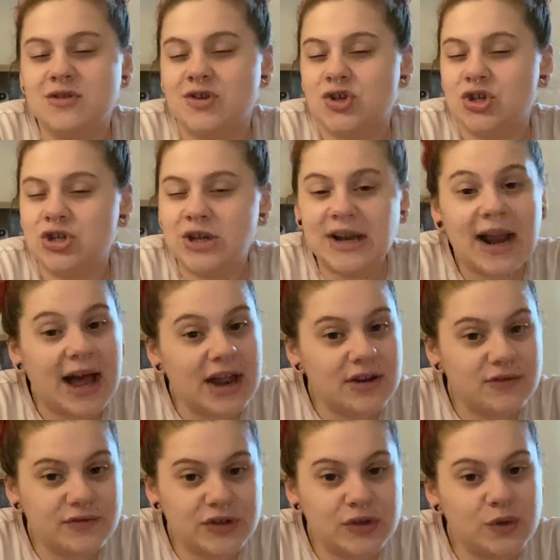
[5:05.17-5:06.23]
the shit out
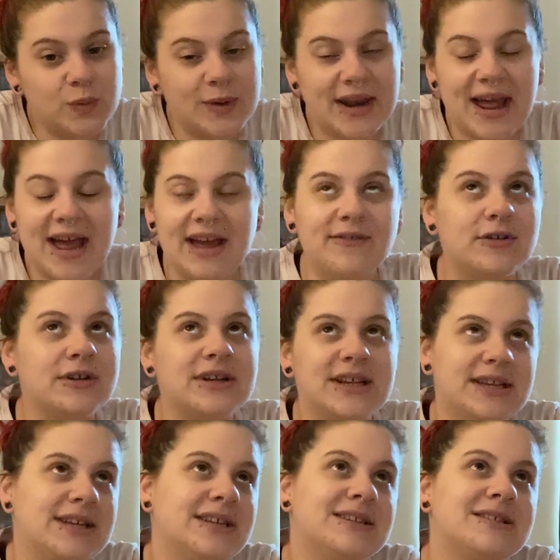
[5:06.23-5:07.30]
of you, whatever it
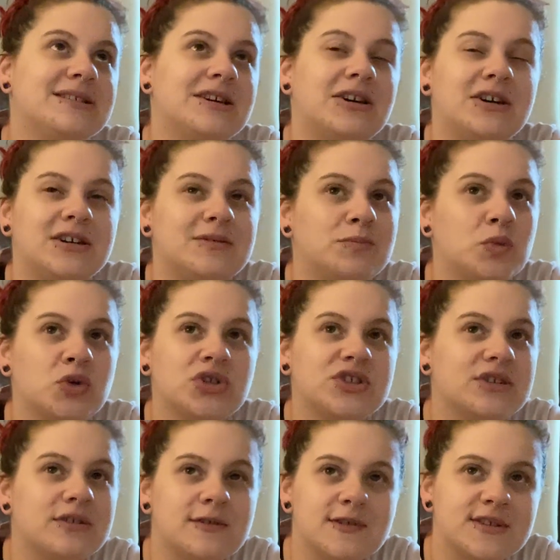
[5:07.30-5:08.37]
is, more
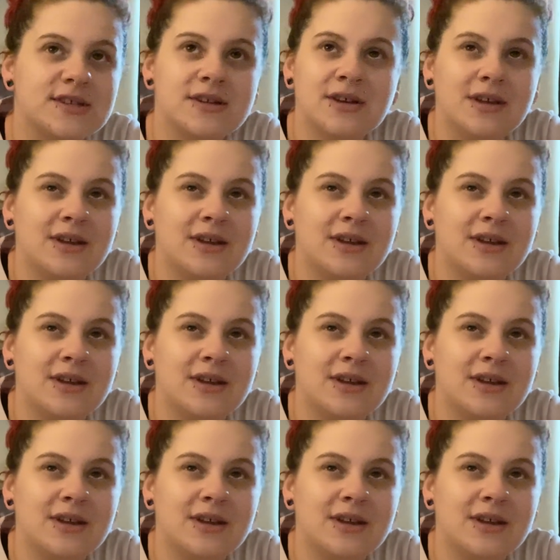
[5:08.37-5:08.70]
chills,